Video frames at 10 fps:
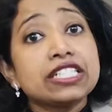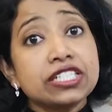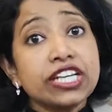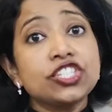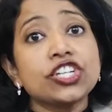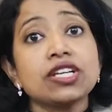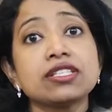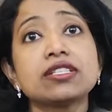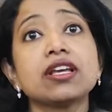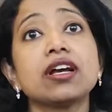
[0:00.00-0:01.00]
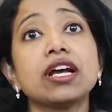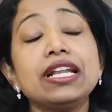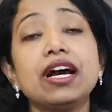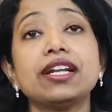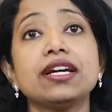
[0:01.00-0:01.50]
teachers,
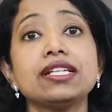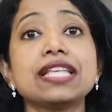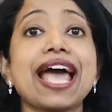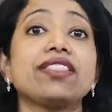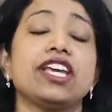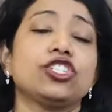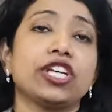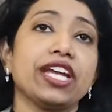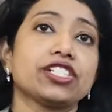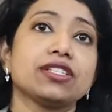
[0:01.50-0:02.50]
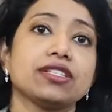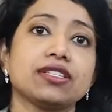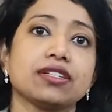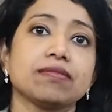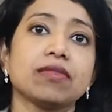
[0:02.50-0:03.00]
learners, and the education
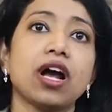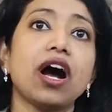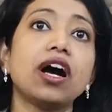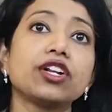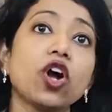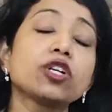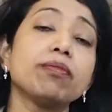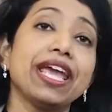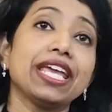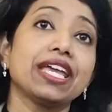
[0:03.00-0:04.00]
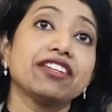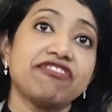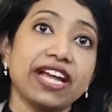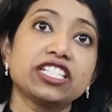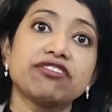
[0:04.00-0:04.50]
system are not making
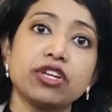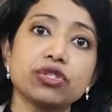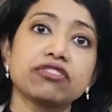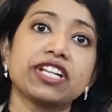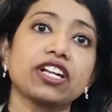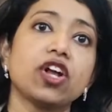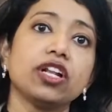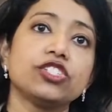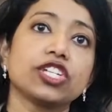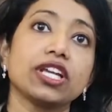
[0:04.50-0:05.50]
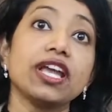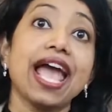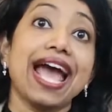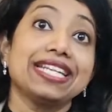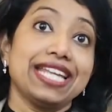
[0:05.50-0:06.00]
effective use of technology
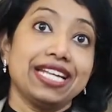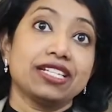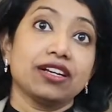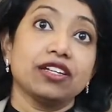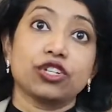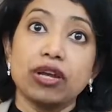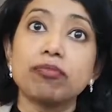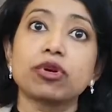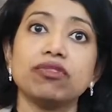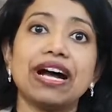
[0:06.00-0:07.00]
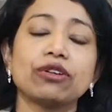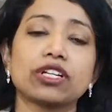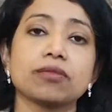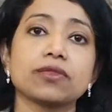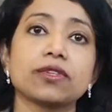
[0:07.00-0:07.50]
and data to improve
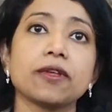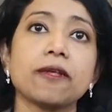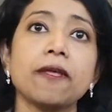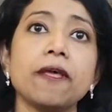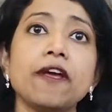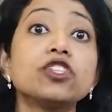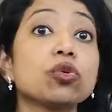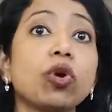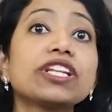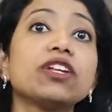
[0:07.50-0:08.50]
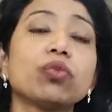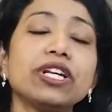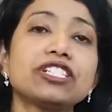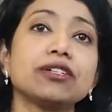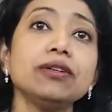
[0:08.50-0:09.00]
outcomes. So, what can we
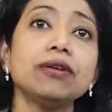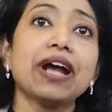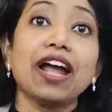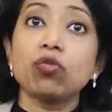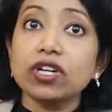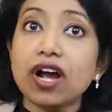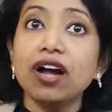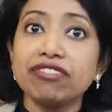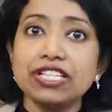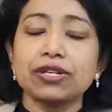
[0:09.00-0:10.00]
do and what are we